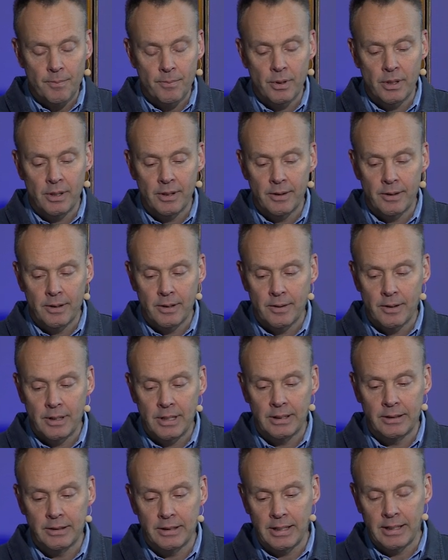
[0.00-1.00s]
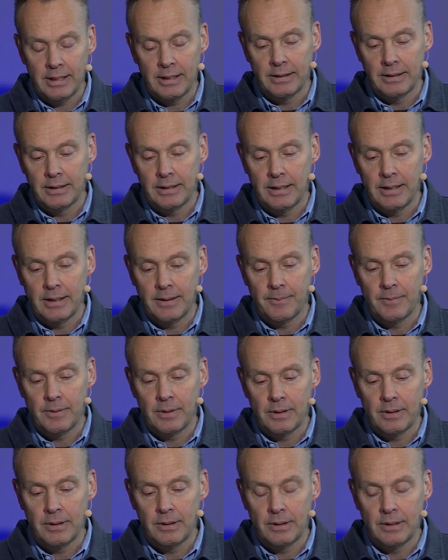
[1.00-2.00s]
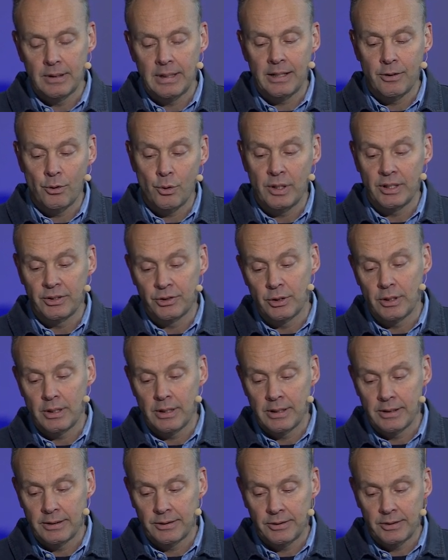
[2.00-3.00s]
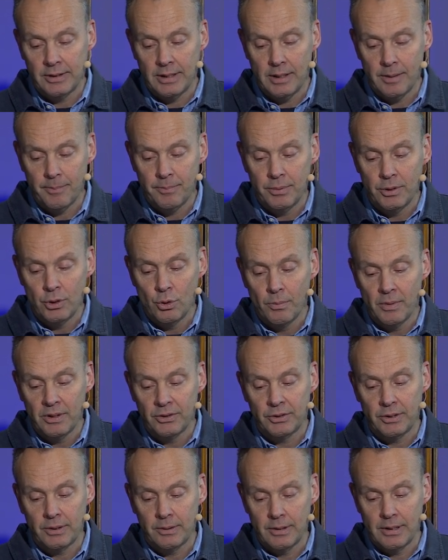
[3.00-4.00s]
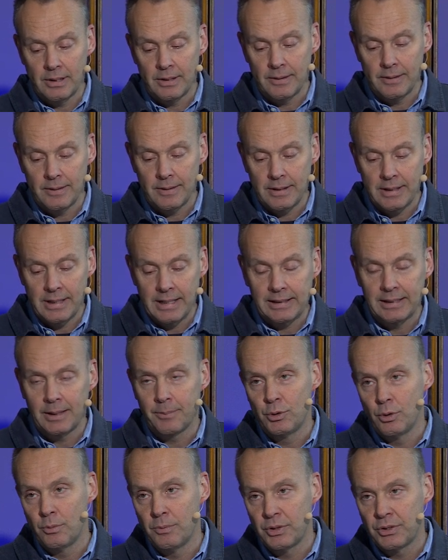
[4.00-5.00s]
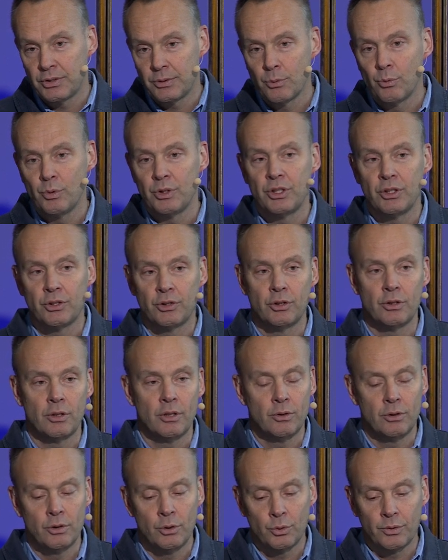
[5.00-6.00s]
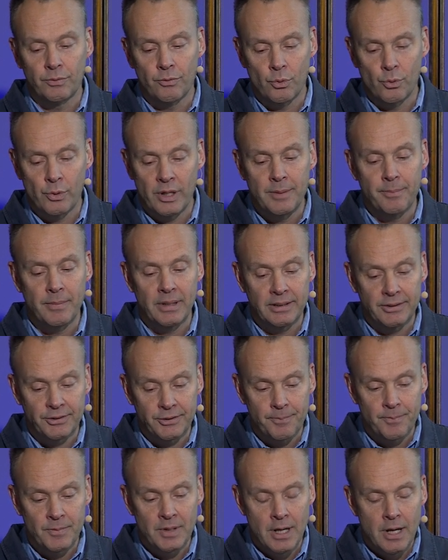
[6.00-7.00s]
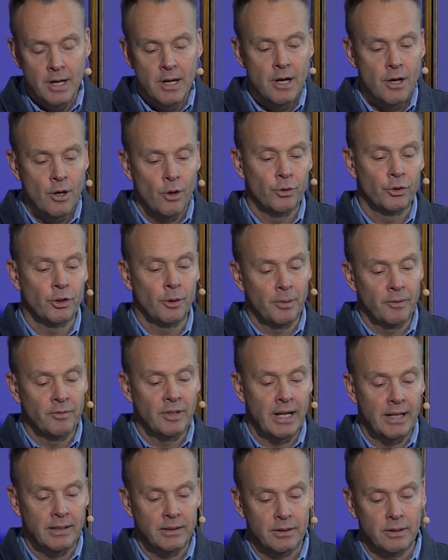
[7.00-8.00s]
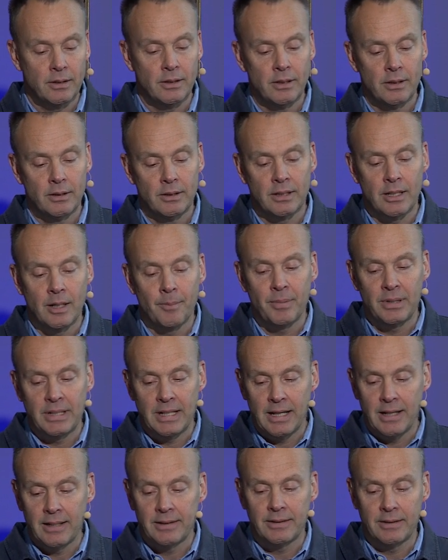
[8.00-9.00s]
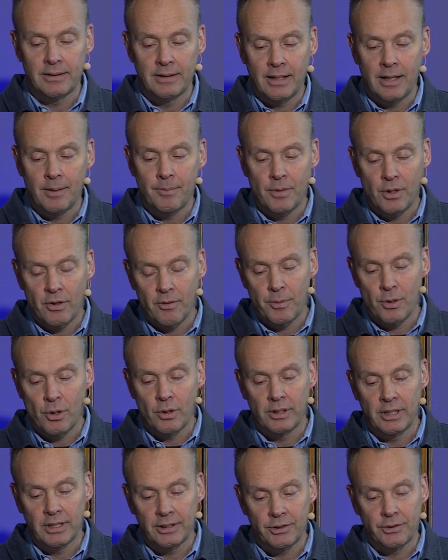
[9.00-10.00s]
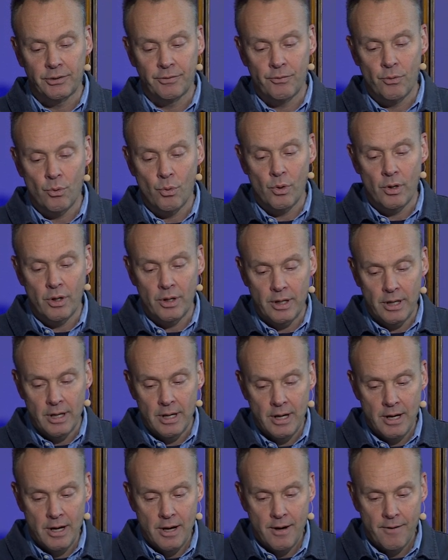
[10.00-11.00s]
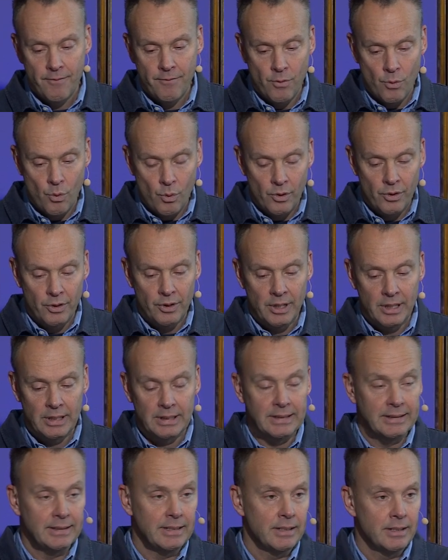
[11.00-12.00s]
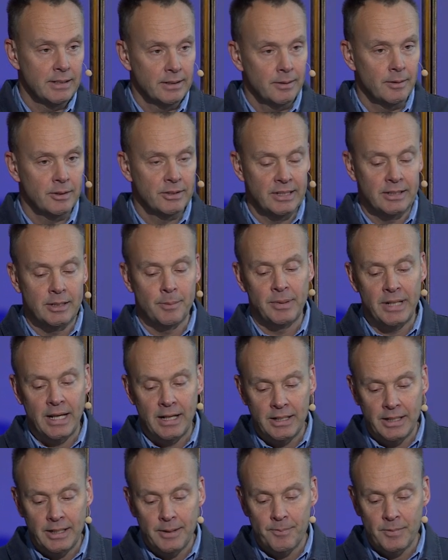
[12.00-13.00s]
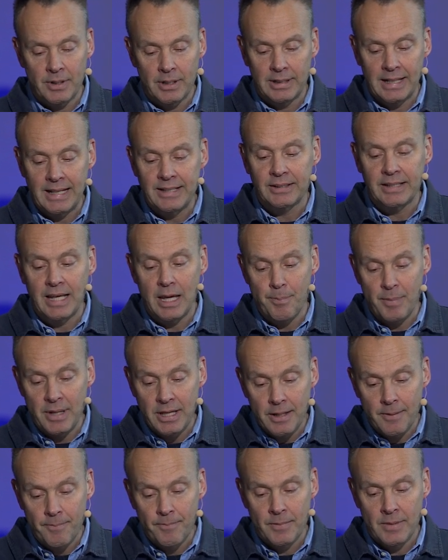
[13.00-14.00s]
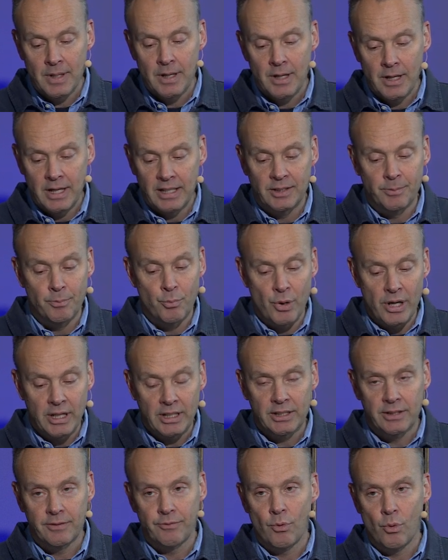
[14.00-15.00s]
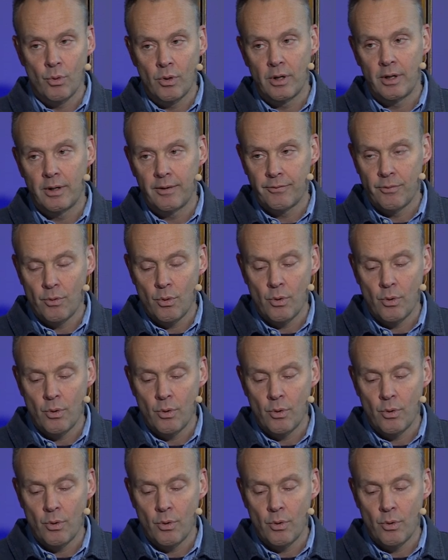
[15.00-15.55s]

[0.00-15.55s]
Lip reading: and that is pumice, Hecla pumice, which is used for rain beds. On top of that, the company has a number of products for the city planning and landscaping. It's bricks for